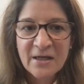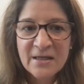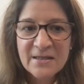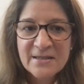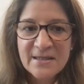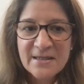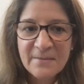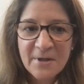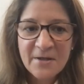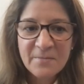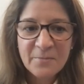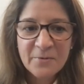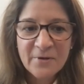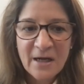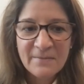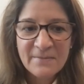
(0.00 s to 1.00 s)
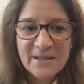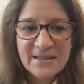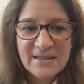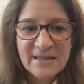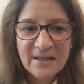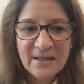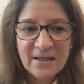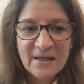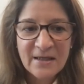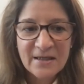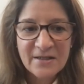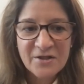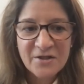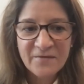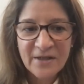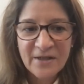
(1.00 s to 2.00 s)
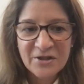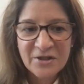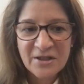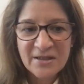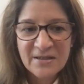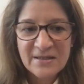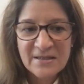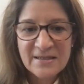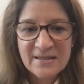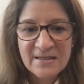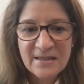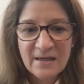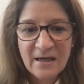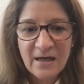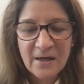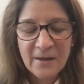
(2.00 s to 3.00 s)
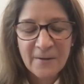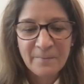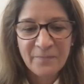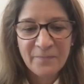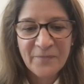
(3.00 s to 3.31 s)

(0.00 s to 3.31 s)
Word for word: Some of the promising interventions um,